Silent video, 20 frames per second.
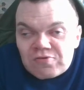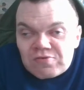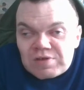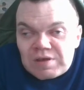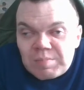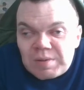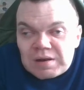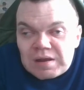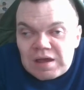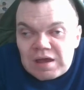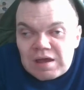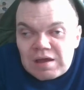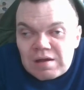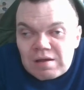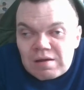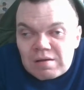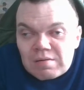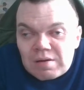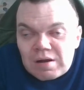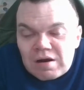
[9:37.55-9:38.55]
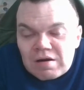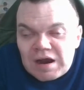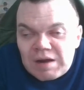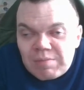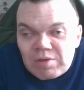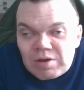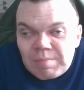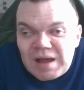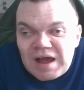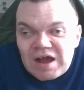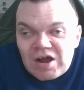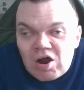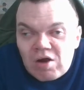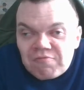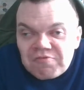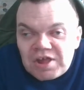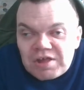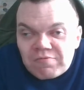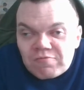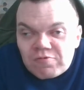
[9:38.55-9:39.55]
She being or having a bad
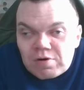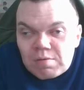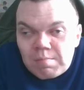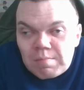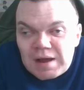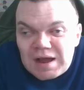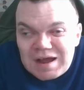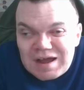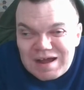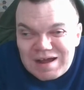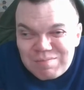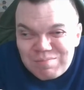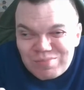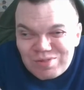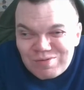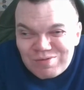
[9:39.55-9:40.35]
conversation with her mom,